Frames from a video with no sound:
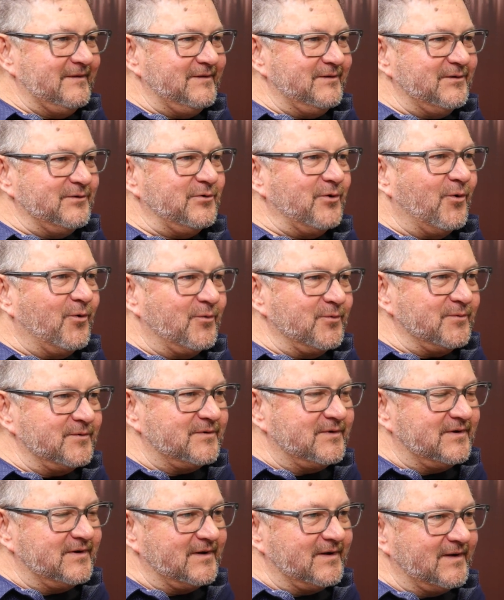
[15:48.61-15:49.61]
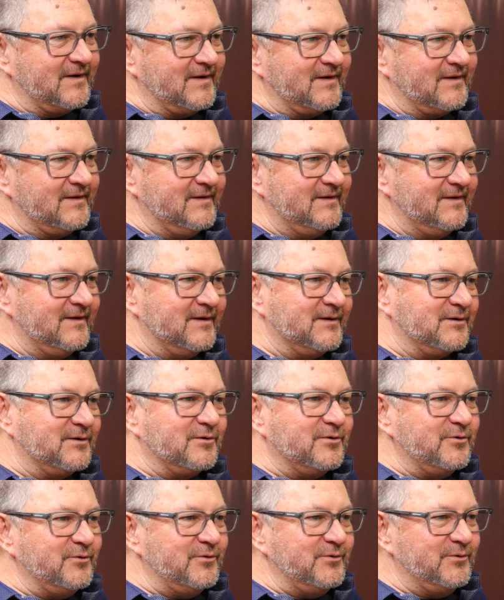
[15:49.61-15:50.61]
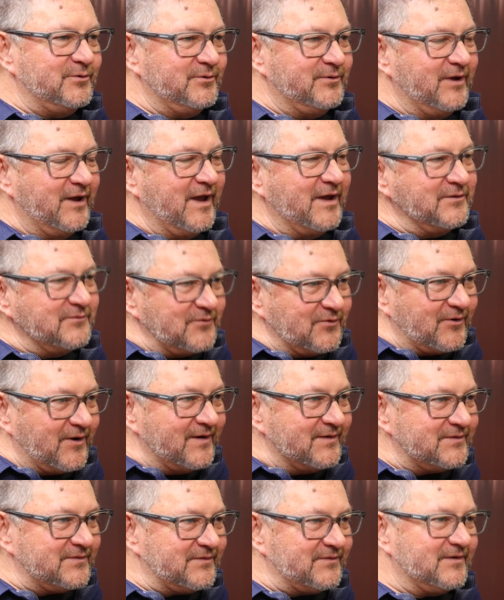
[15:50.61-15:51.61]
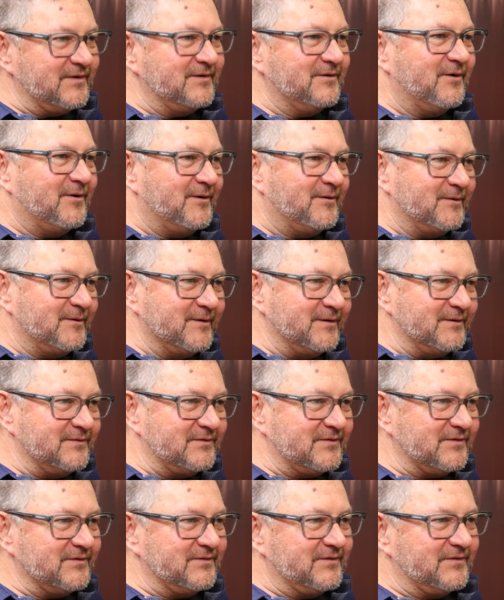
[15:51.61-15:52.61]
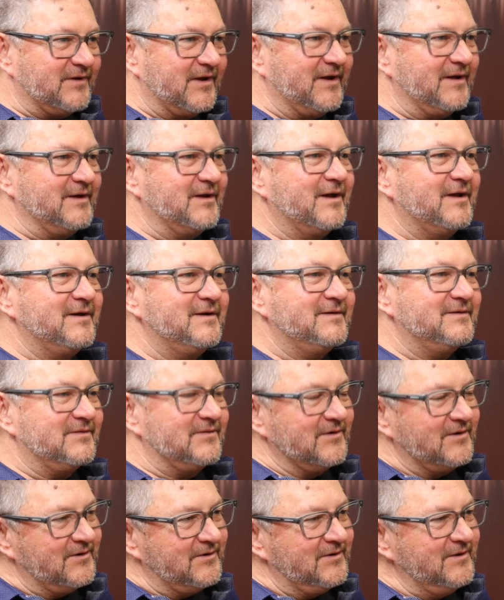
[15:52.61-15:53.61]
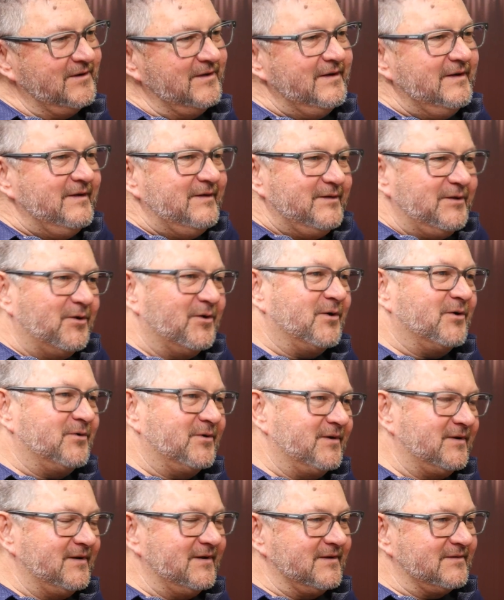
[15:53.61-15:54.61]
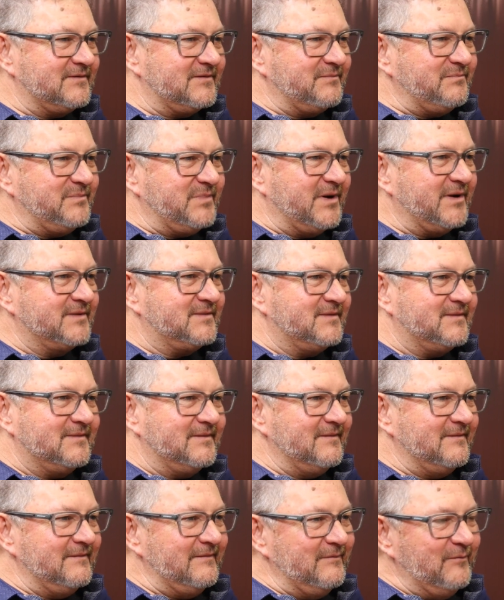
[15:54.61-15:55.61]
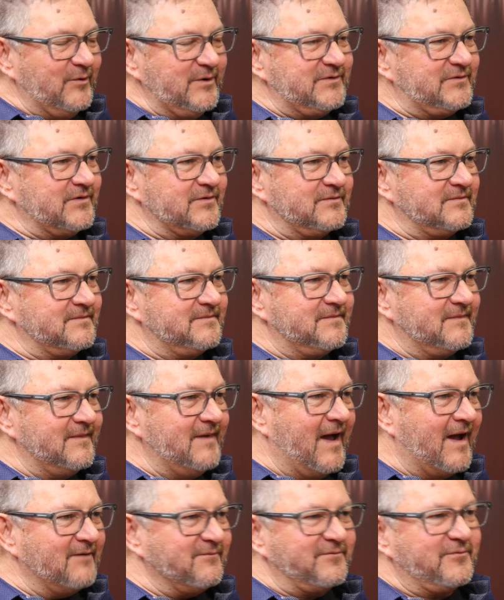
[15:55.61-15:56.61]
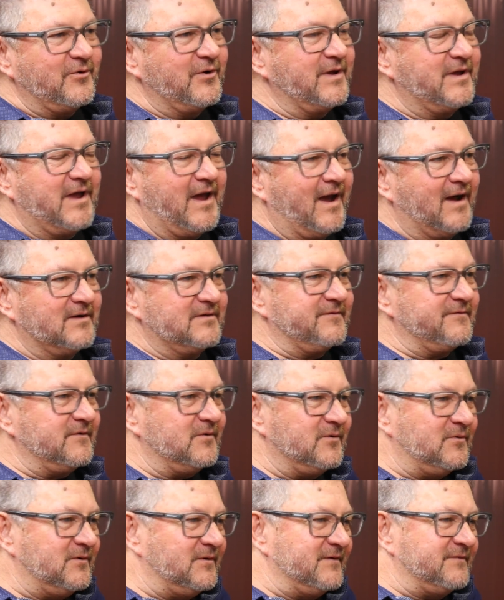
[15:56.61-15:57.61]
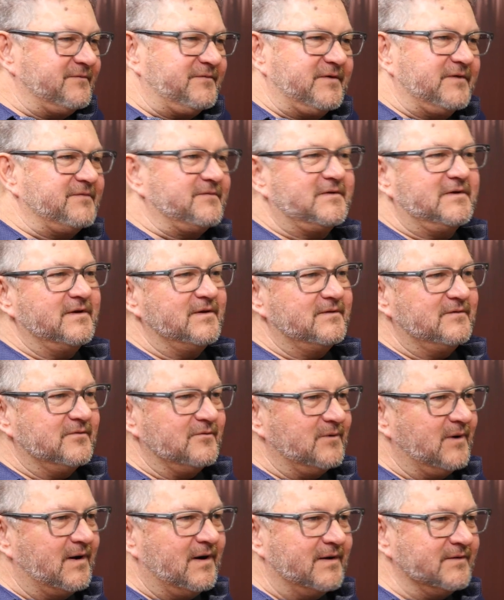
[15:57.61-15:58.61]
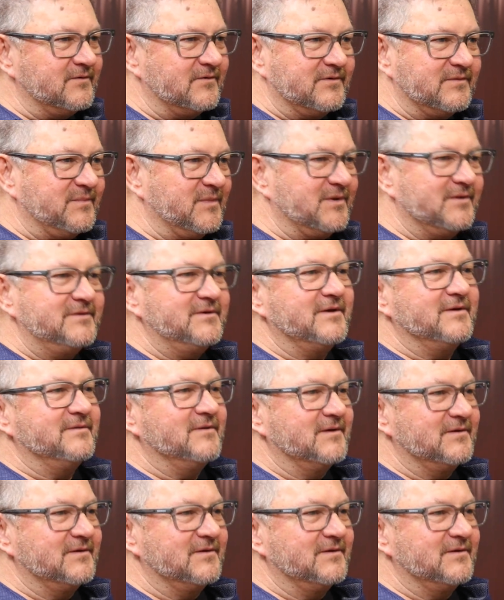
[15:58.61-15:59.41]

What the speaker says: you don't include interest in all-in sustaining. So, but we should have free cash flow of 50 to 100 million